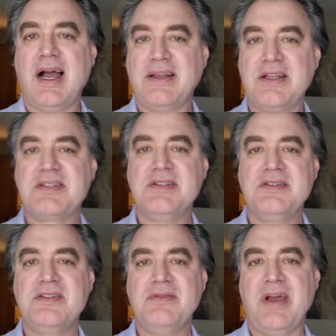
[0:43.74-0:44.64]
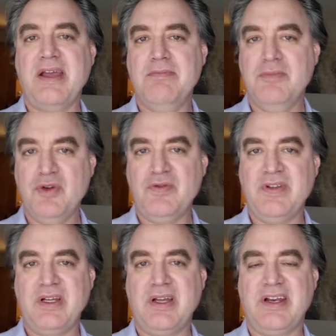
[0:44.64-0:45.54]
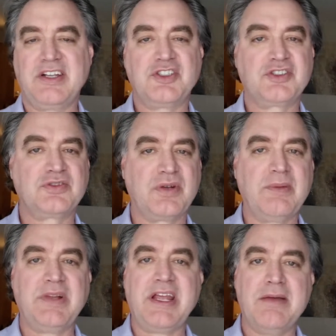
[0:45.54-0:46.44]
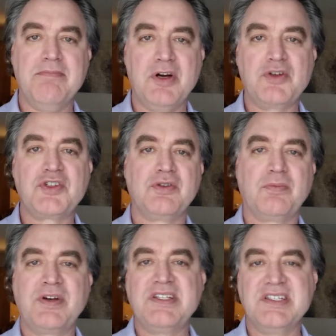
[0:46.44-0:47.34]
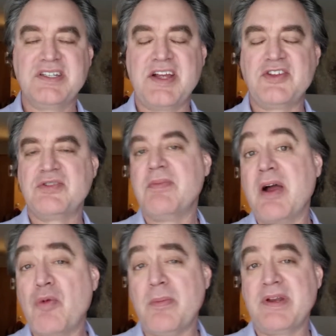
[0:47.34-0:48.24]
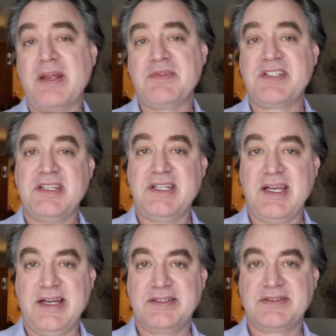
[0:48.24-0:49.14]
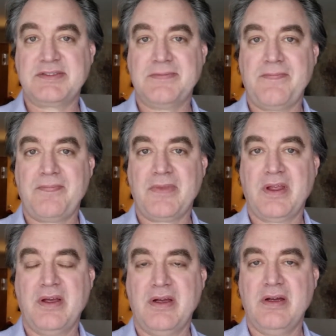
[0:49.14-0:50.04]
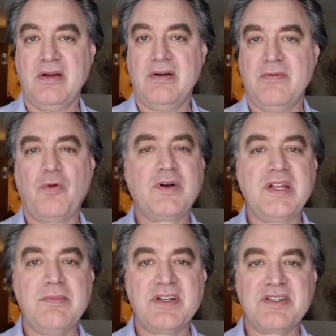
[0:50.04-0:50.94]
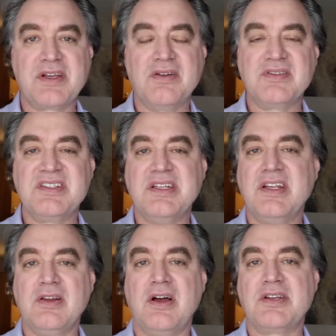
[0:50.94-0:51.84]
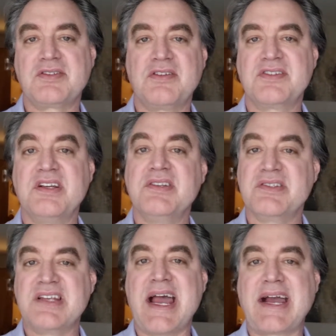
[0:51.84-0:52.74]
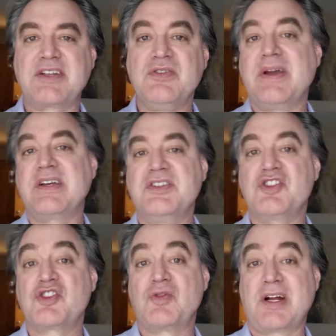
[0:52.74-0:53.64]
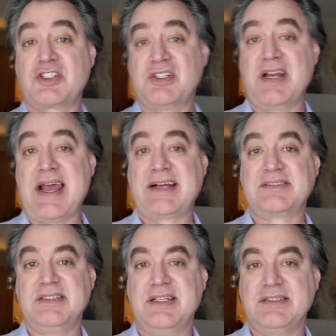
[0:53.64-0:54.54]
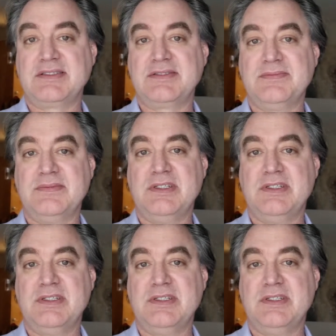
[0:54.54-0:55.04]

I listened to a moving and extremely emotional presentation by a woman named Cindy Hess. 14 months ago, Cindy lost her son Zach to a construction accident.